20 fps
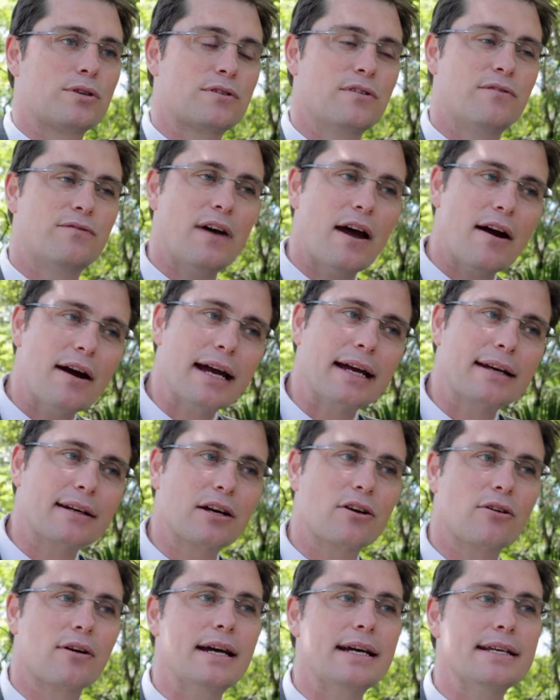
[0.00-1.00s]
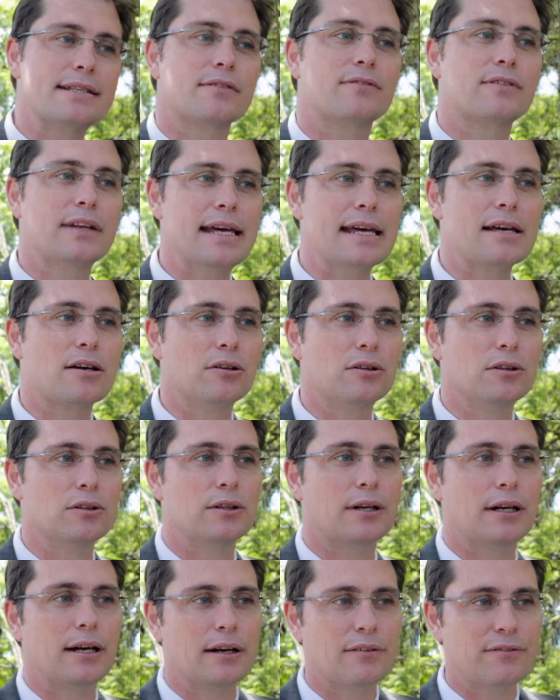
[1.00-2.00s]
varying degrees of
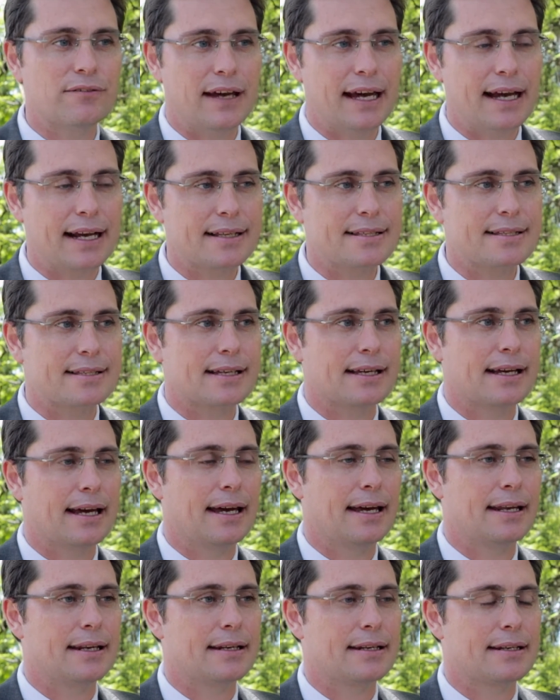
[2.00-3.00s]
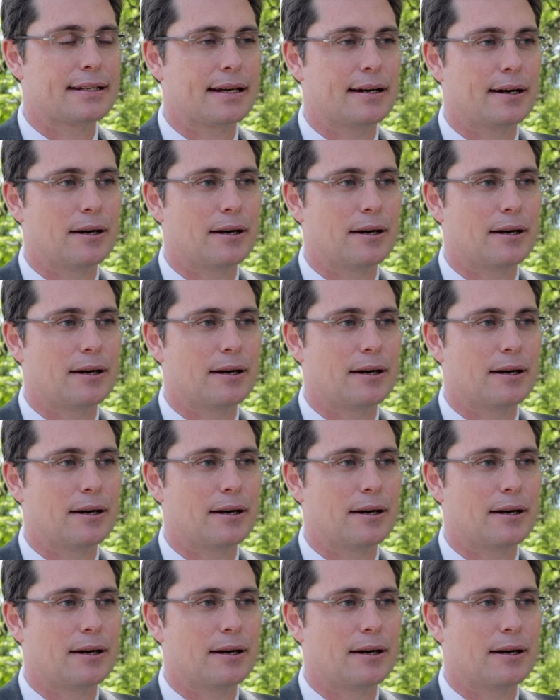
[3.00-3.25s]
legal effect and